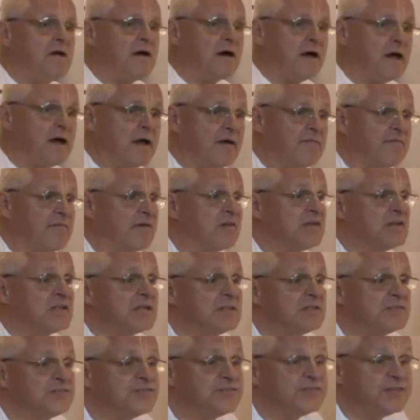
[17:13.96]
I have one
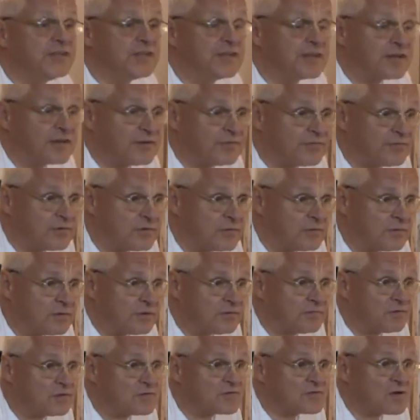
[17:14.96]
little secret for you,
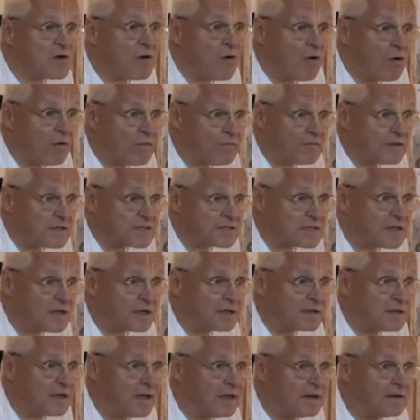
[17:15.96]
it was always
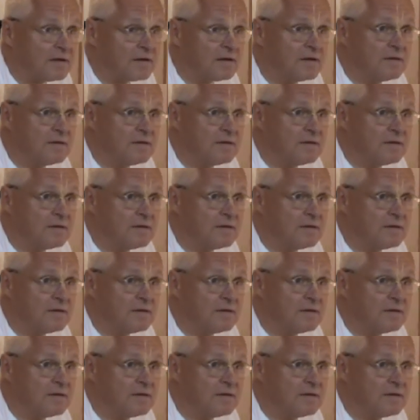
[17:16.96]
like that.